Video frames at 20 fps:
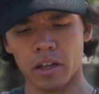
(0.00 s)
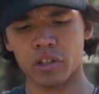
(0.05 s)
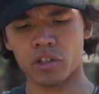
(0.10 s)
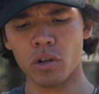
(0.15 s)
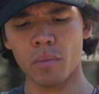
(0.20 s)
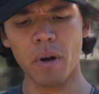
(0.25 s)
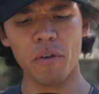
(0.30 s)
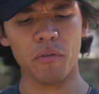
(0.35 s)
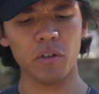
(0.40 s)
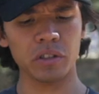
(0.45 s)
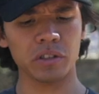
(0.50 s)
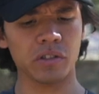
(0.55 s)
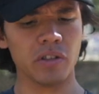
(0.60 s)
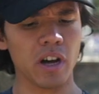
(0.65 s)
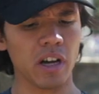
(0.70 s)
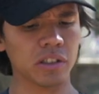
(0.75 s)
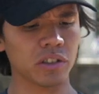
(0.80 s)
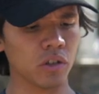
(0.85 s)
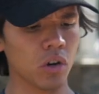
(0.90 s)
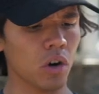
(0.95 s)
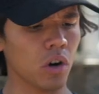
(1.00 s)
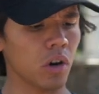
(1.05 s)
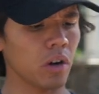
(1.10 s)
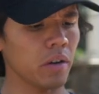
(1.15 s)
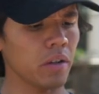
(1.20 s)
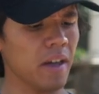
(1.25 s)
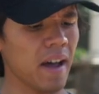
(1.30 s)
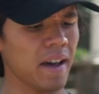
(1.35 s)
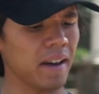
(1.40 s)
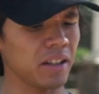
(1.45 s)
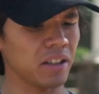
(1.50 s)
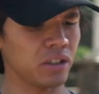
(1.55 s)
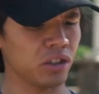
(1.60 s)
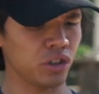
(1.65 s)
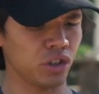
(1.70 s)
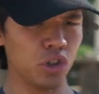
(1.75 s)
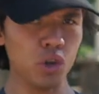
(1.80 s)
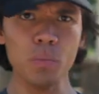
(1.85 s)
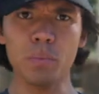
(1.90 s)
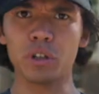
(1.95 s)
So my first thoughts are that it's
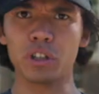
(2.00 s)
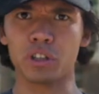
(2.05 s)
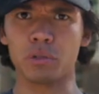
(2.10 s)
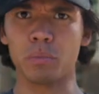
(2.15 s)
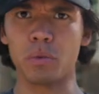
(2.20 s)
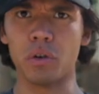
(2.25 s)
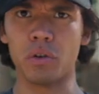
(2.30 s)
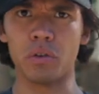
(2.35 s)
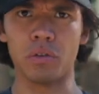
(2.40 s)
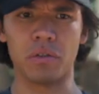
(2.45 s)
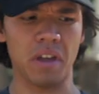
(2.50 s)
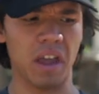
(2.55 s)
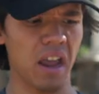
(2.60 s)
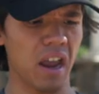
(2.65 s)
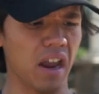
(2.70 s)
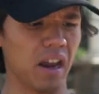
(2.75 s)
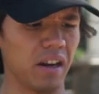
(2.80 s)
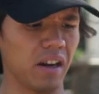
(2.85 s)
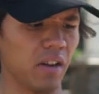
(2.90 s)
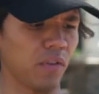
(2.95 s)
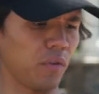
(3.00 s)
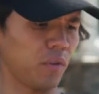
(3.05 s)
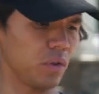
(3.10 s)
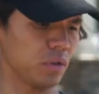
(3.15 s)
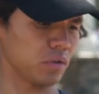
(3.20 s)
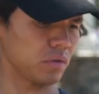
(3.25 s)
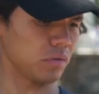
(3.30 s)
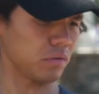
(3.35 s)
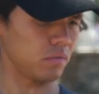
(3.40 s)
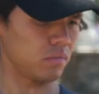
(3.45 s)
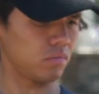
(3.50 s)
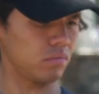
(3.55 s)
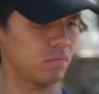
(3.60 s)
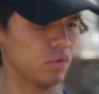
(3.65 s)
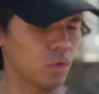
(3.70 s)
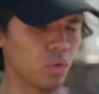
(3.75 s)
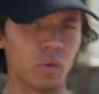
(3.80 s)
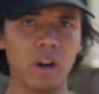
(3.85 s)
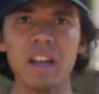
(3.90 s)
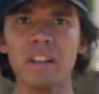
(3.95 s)
super smooth and it feels
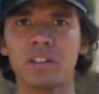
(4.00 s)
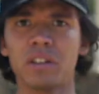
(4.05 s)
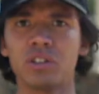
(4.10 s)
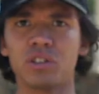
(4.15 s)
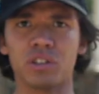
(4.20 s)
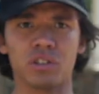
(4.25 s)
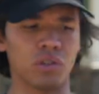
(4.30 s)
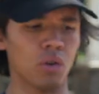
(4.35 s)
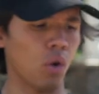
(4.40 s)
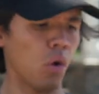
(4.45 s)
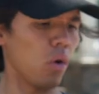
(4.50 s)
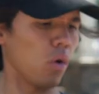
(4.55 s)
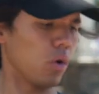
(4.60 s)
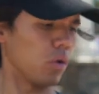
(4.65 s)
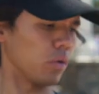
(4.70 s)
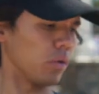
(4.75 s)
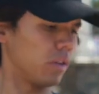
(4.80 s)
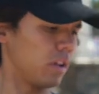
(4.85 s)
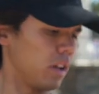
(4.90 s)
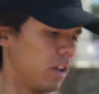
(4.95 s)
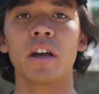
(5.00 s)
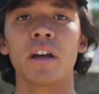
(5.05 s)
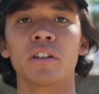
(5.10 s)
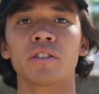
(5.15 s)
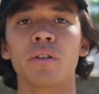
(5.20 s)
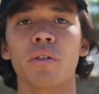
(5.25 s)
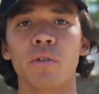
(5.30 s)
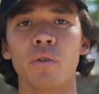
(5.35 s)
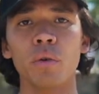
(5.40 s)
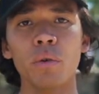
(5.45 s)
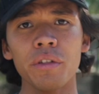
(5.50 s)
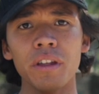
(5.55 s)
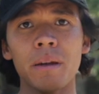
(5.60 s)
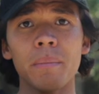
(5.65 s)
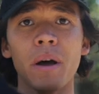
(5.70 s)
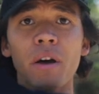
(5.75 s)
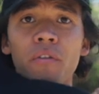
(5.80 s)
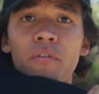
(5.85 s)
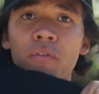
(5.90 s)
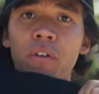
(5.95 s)
great to just hold. So the cool thing
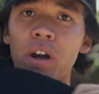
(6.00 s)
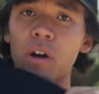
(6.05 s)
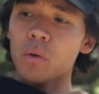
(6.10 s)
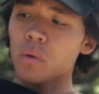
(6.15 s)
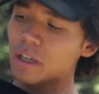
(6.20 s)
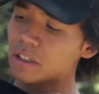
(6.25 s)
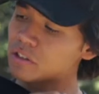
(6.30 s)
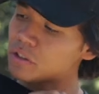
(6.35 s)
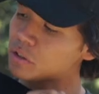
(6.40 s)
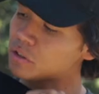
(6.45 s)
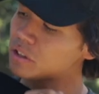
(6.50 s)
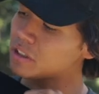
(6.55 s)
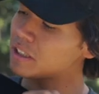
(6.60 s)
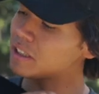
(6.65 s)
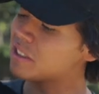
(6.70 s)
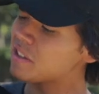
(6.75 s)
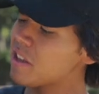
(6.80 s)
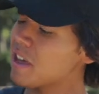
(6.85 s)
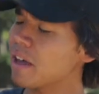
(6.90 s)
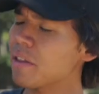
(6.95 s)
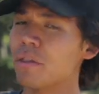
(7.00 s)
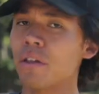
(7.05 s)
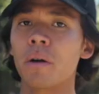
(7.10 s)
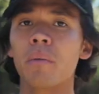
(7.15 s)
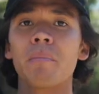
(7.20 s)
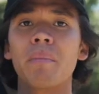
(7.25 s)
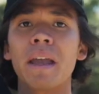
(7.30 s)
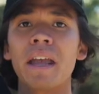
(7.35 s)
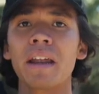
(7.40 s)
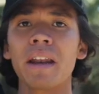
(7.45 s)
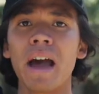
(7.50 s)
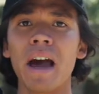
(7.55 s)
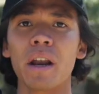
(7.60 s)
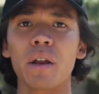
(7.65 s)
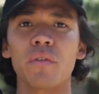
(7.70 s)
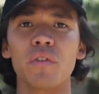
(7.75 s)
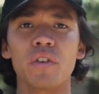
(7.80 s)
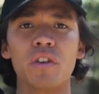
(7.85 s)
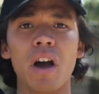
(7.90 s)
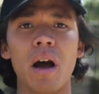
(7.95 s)
about Feral wetsuits is that they're made out
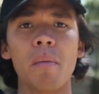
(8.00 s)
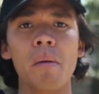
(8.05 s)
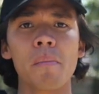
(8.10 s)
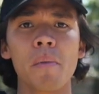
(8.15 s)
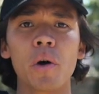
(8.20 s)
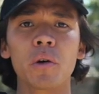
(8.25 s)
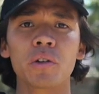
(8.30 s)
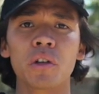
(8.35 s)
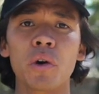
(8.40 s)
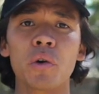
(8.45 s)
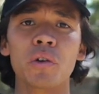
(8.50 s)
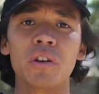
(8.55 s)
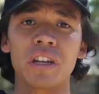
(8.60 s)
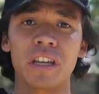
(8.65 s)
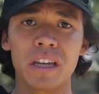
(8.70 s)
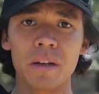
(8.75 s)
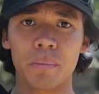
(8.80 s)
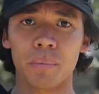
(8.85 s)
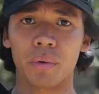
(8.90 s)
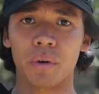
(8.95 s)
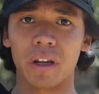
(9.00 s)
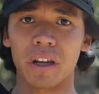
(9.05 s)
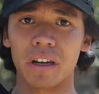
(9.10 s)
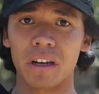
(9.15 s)
of Yamamoto neoprene.